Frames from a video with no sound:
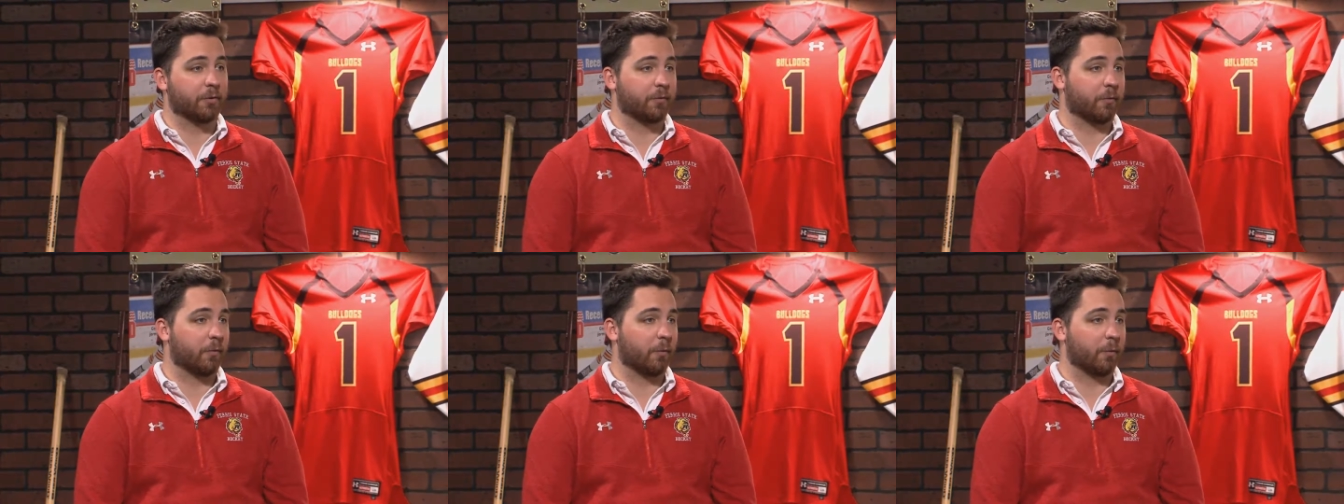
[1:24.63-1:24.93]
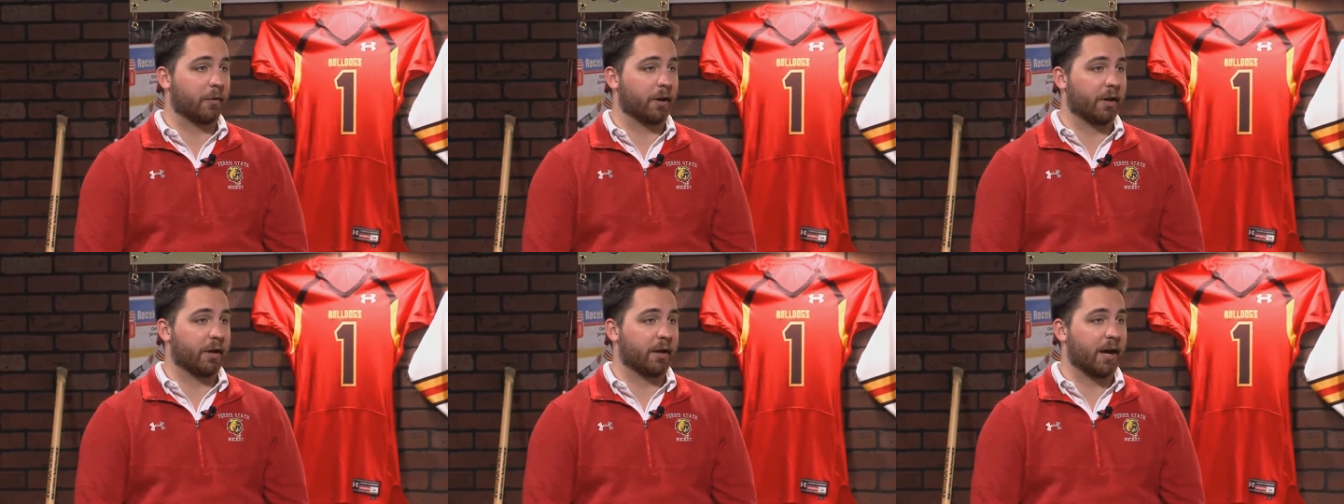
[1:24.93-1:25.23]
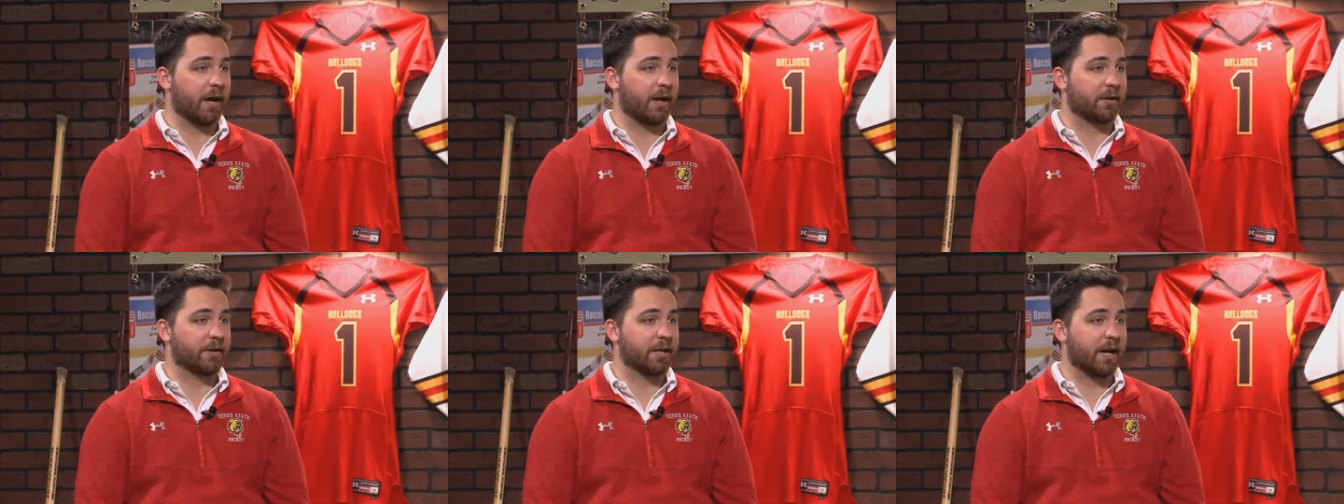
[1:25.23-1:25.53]
formerly in
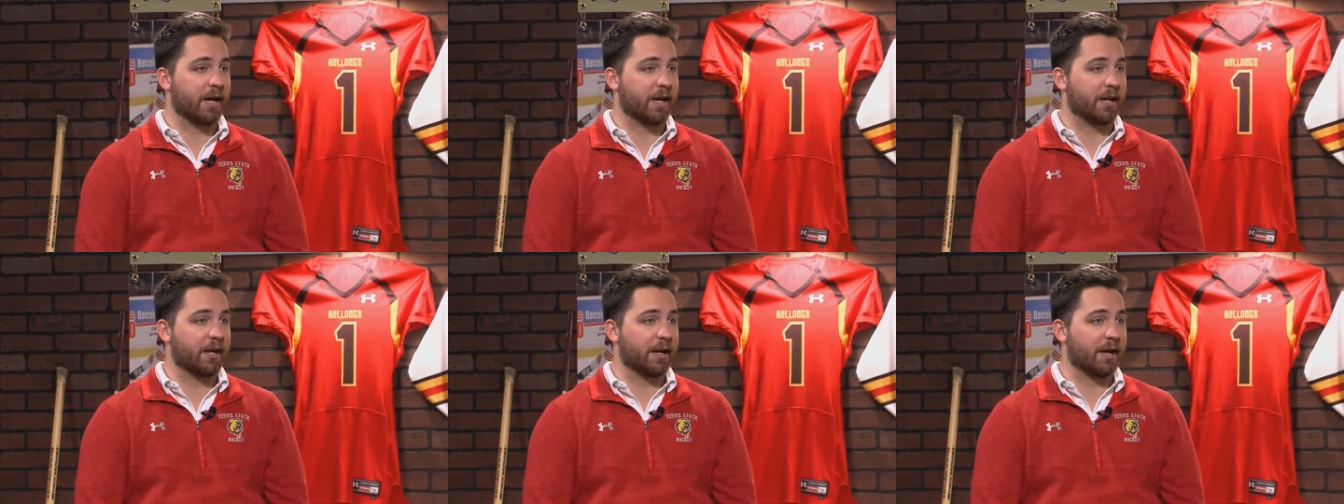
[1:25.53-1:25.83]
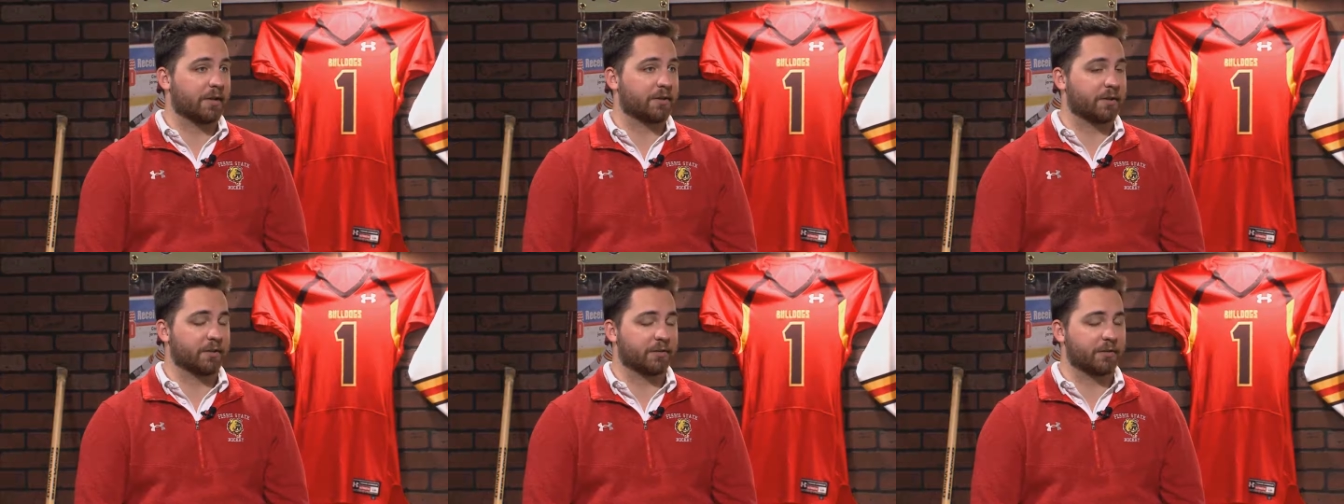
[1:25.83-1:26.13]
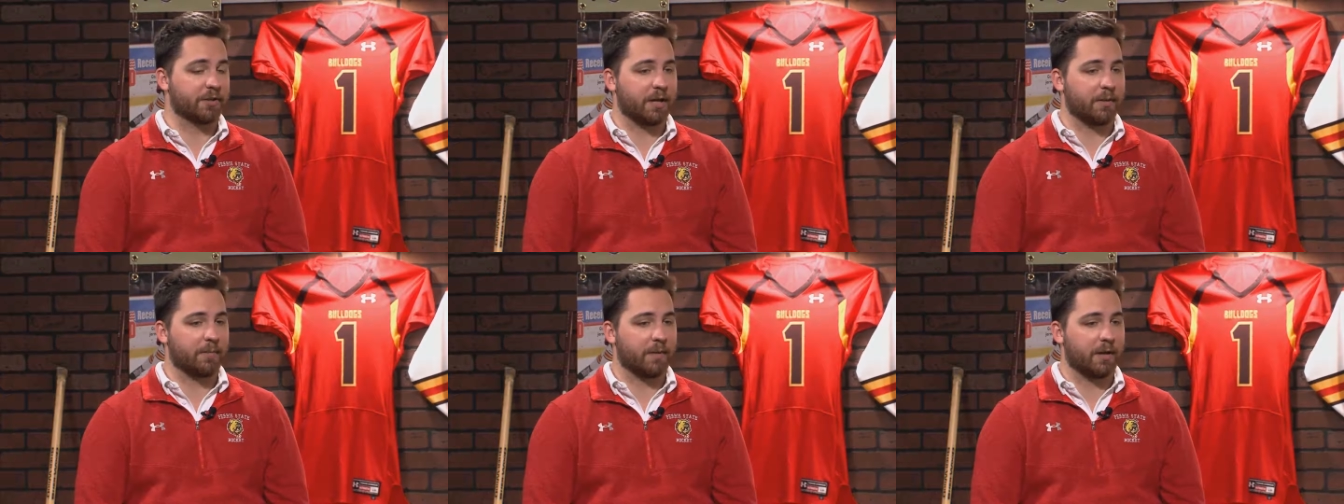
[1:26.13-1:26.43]
college hockey, national
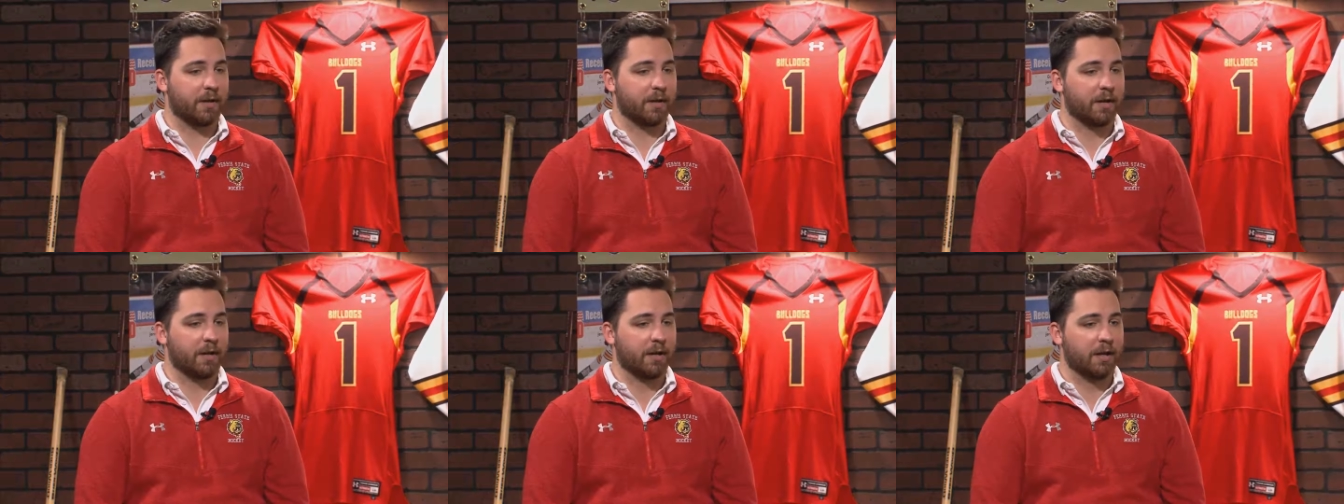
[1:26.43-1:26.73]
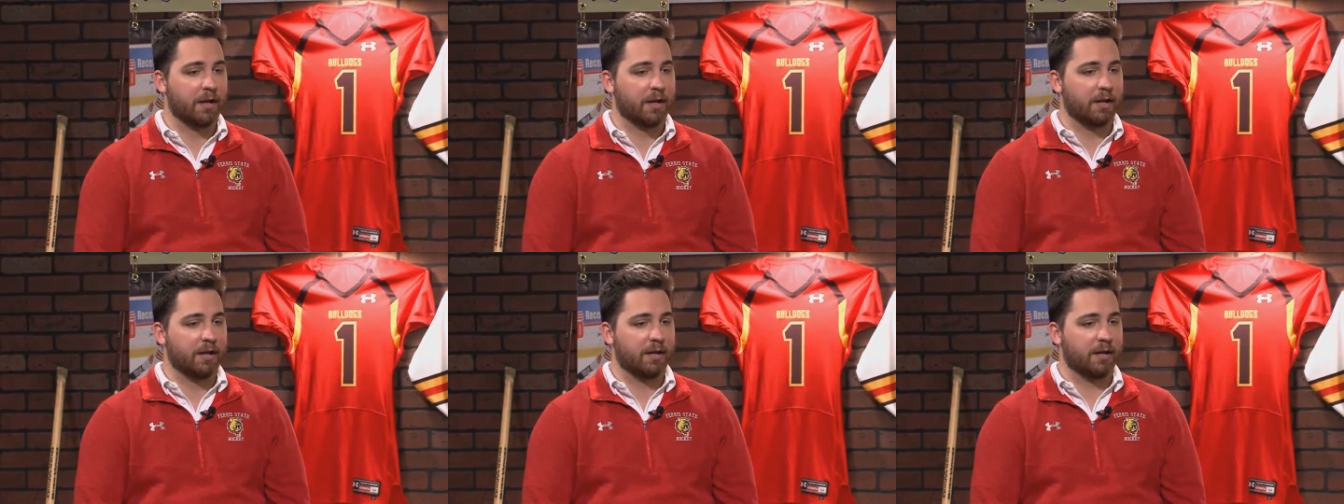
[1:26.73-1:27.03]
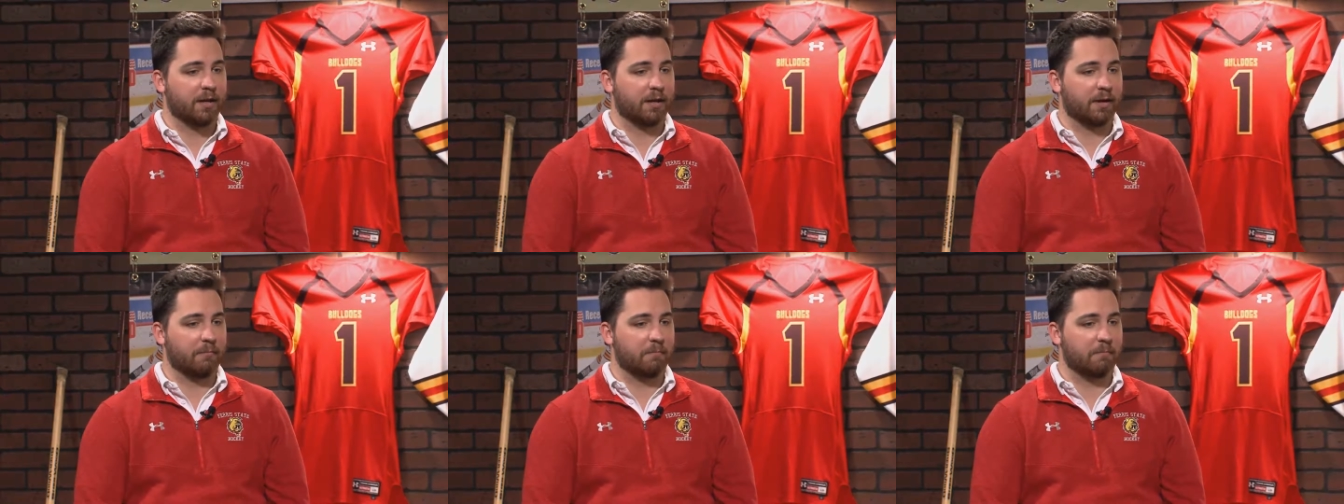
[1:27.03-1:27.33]
champion.
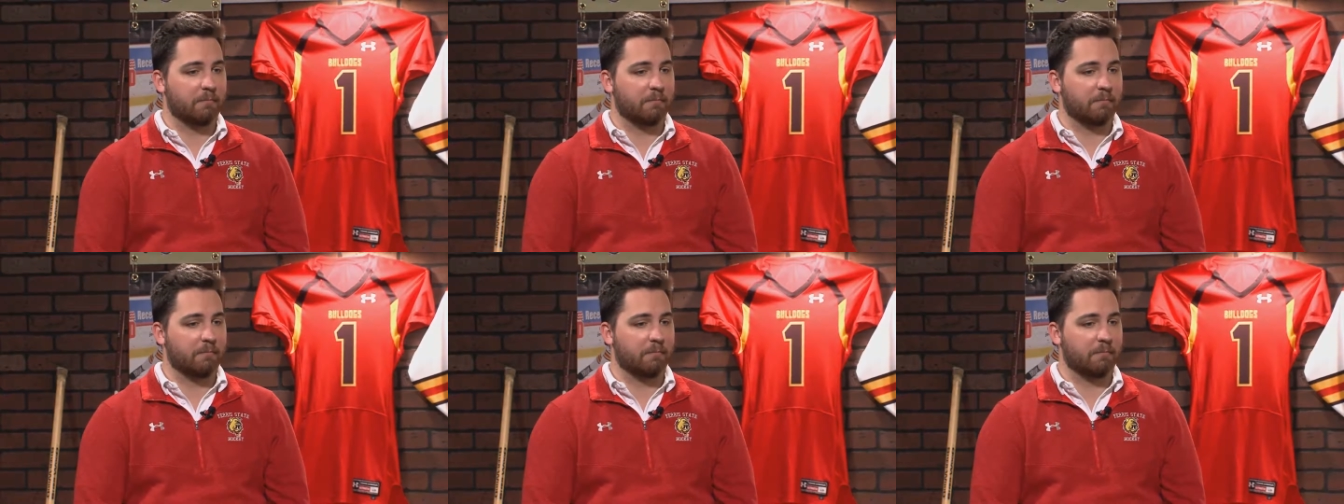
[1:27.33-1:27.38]
Um,